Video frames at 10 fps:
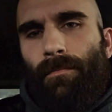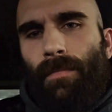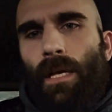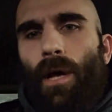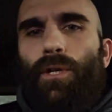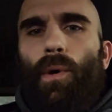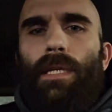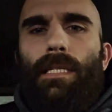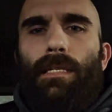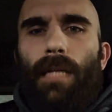A choice
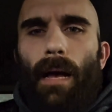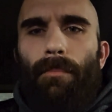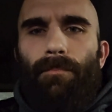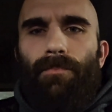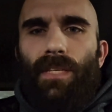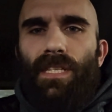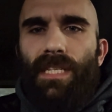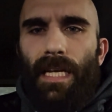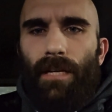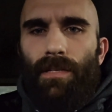to stop
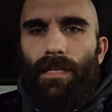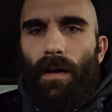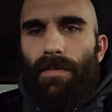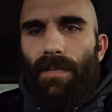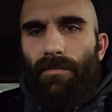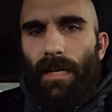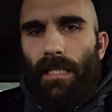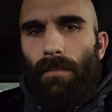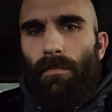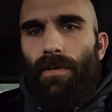seeing yourself as a
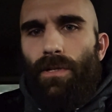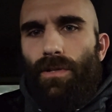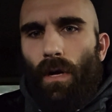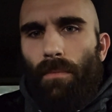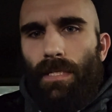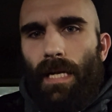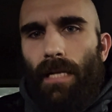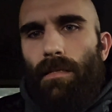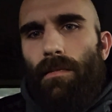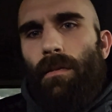victim of your
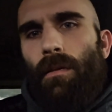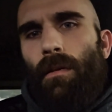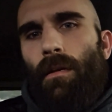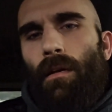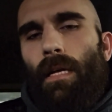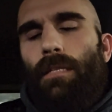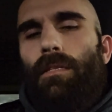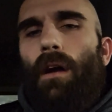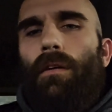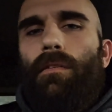circumstances and
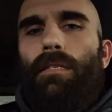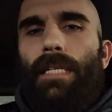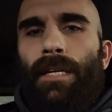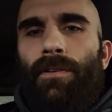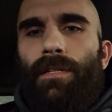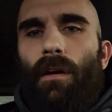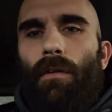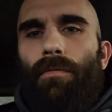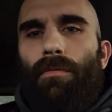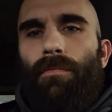start seeing yourself